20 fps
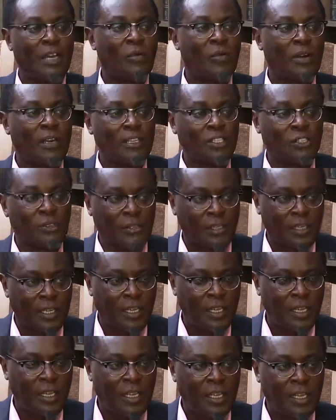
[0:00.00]
coalition.
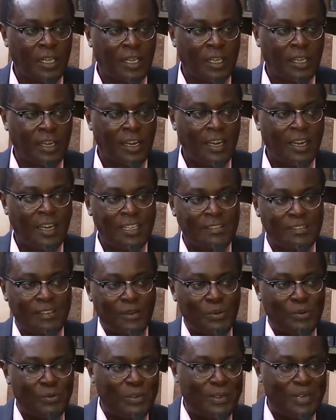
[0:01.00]
Raila is
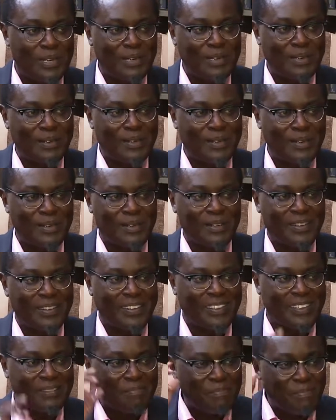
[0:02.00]
very good at
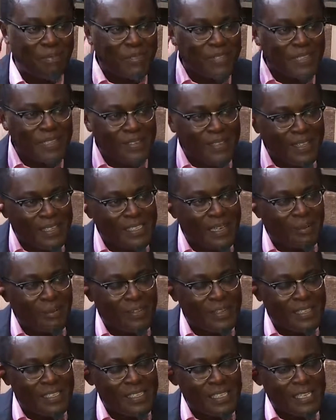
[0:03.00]
putting together some of
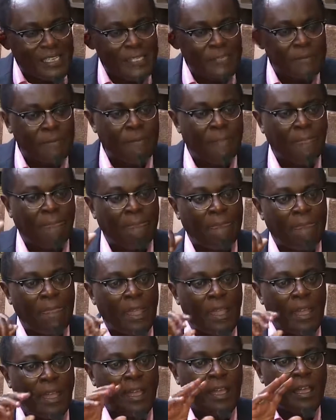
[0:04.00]
these things.
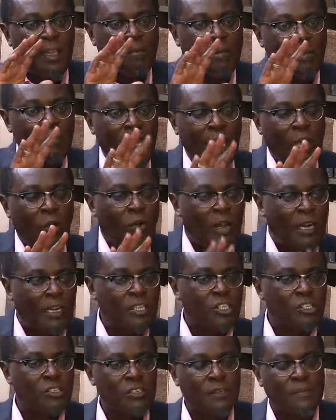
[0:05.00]
The BBI
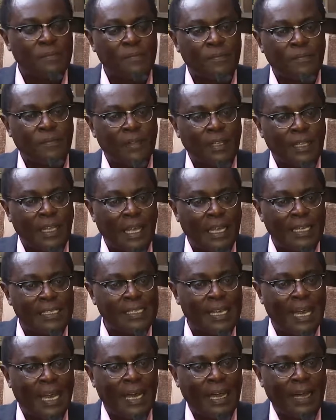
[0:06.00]
coalition has
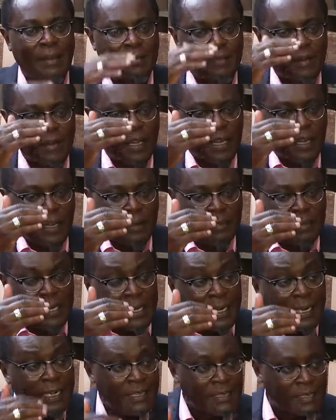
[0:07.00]
a
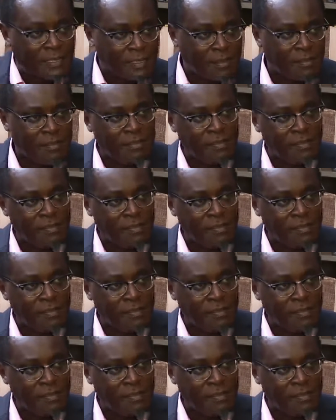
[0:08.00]
list,